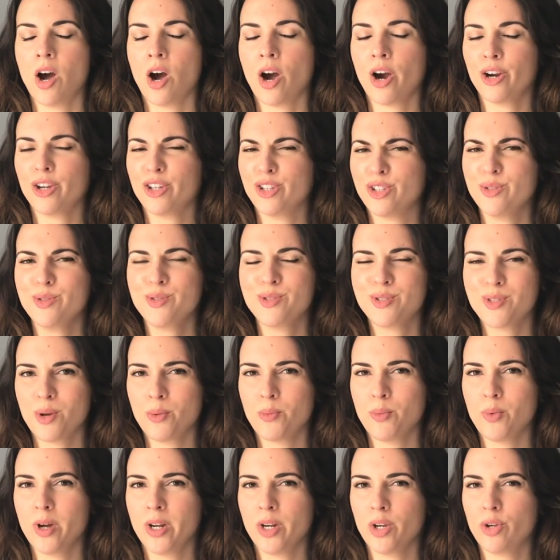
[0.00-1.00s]
Are you
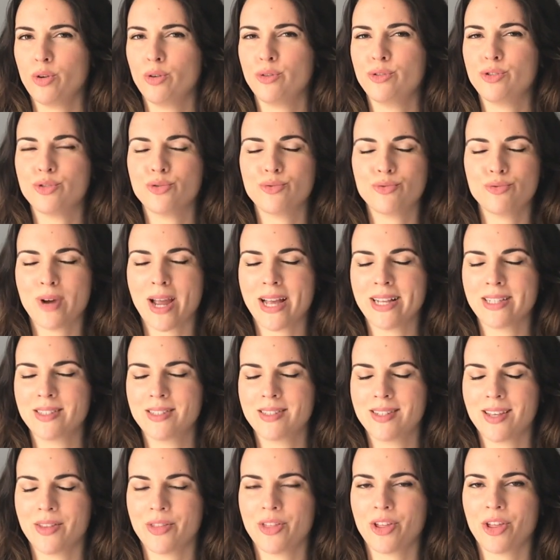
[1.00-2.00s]
someone who
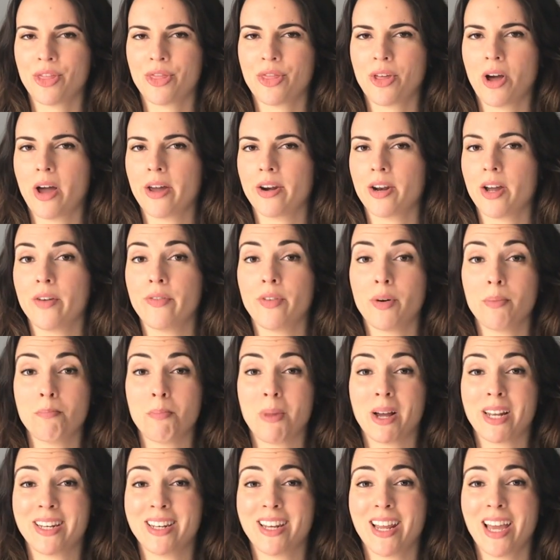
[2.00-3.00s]
dreads the thought of a
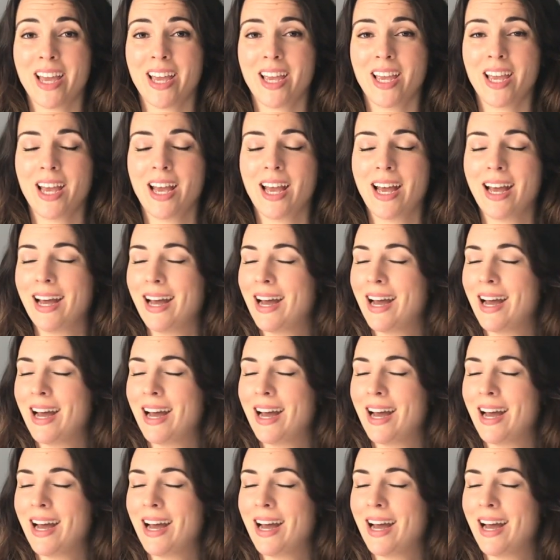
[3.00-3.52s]
Monday?